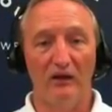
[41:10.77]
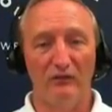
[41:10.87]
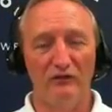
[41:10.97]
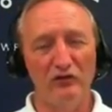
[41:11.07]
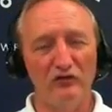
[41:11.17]

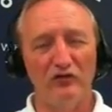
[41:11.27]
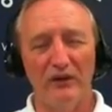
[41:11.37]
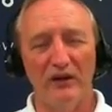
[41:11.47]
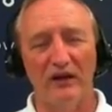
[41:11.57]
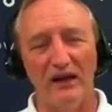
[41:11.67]
It used to
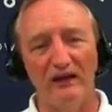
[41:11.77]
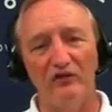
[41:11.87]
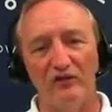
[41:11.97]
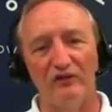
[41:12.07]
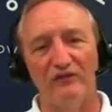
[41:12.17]
be a lot
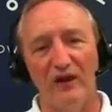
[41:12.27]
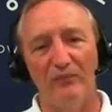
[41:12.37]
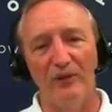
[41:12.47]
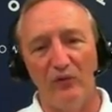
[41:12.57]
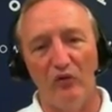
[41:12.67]
easier to find
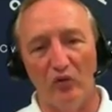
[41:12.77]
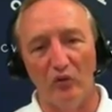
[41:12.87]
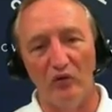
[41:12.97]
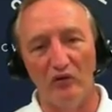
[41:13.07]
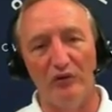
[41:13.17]
people who are
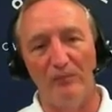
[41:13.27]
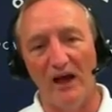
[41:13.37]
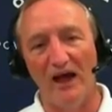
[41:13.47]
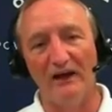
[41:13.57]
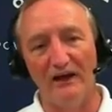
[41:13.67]
willing to
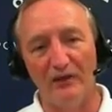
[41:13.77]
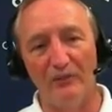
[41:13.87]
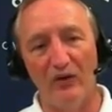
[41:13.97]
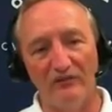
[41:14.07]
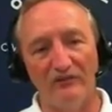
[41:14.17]
buy an
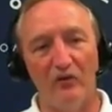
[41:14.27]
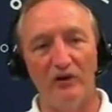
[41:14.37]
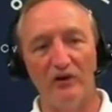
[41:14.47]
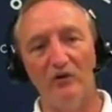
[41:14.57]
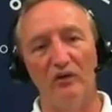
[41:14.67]
airplane for
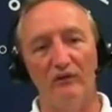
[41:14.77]
you